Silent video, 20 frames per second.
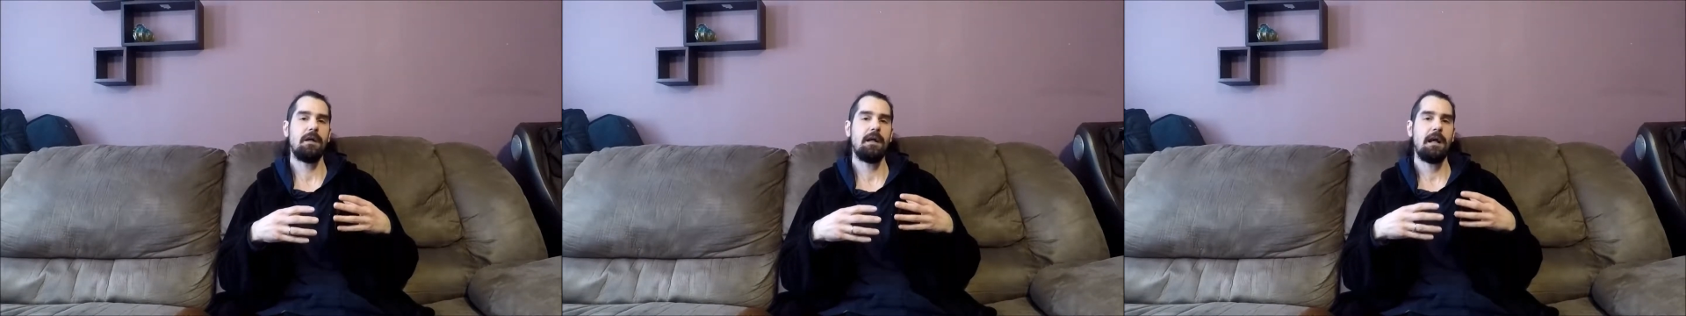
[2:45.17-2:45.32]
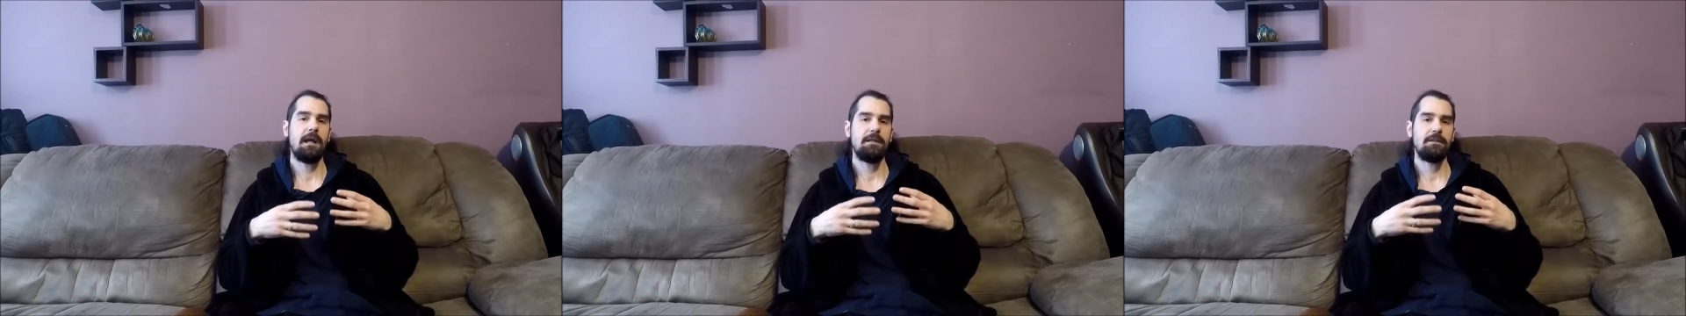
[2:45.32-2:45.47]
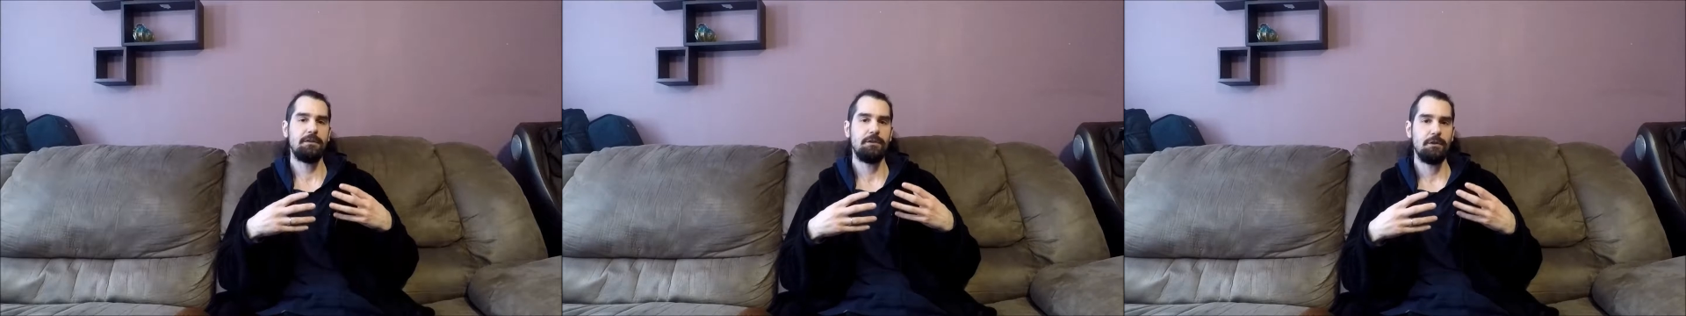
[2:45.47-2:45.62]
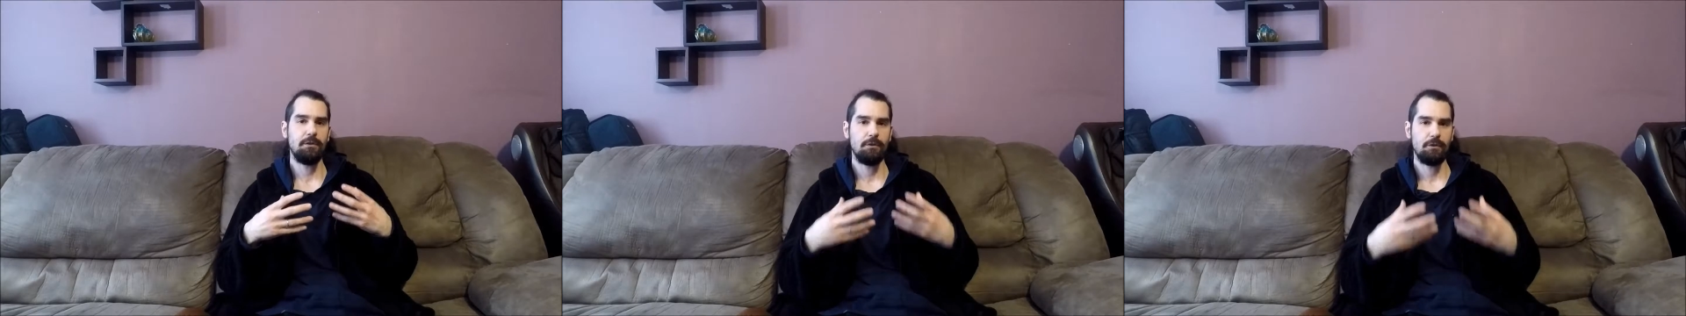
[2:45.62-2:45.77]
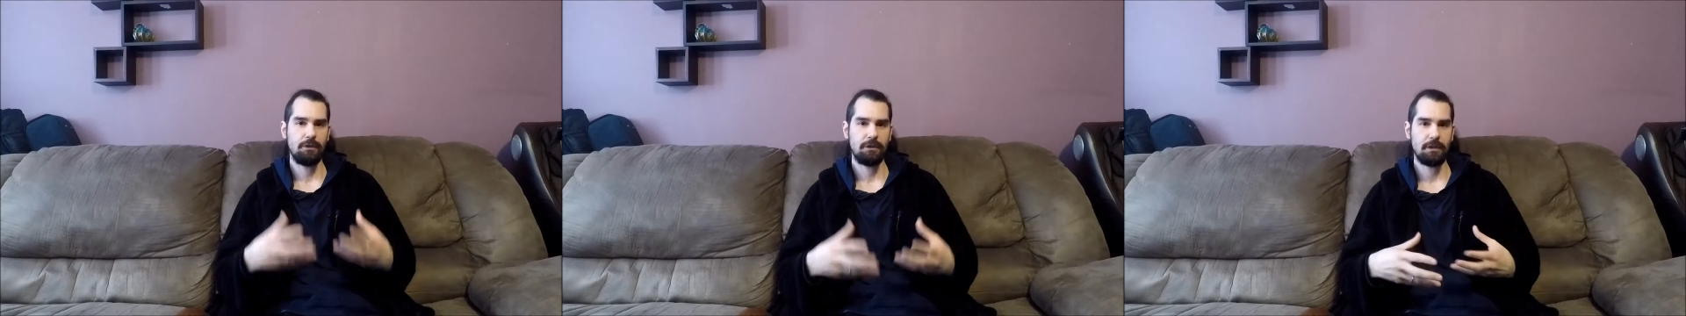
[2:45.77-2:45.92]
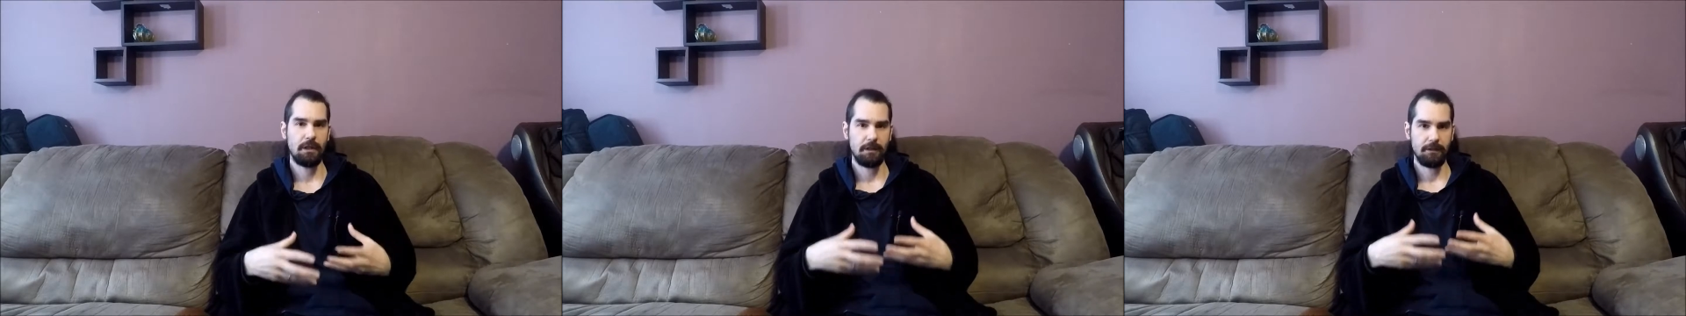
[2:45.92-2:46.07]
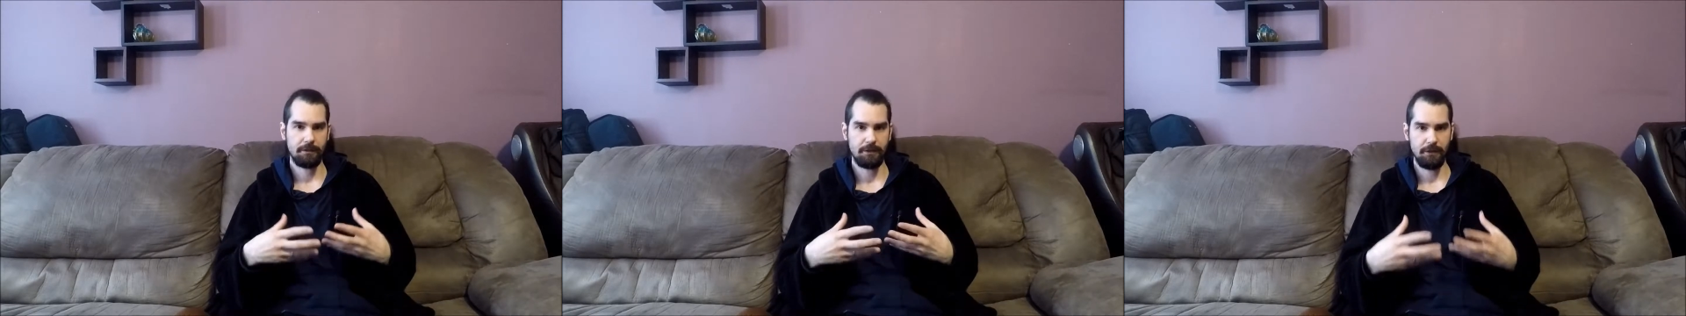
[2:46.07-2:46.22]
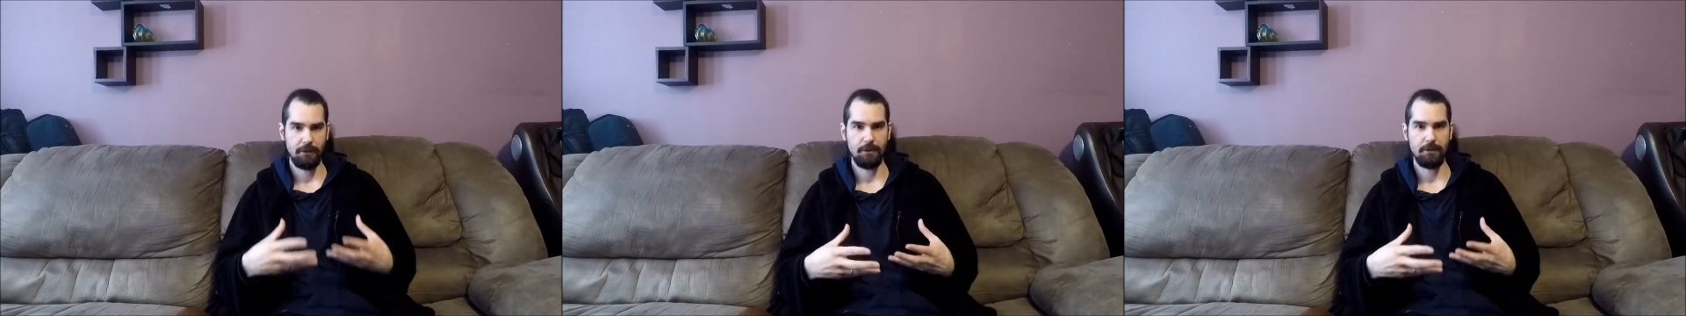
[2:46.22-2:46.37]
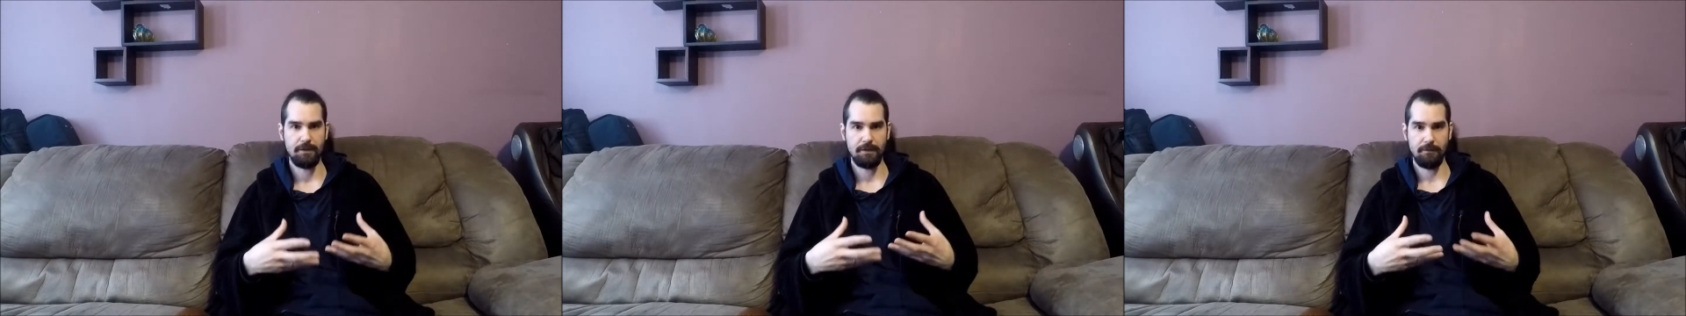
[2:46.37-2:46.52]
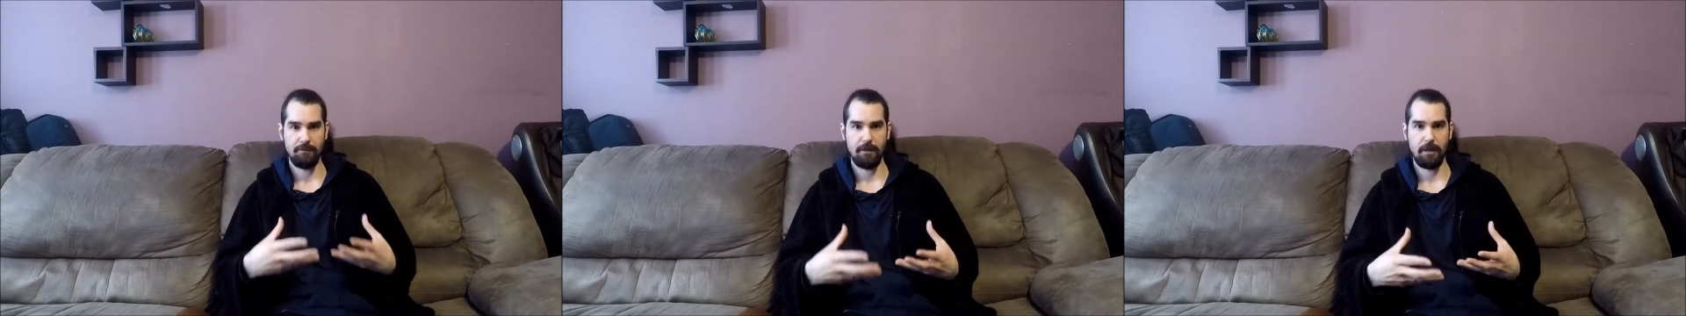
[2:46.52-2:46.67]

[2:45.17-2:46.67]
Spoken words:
as you start to use the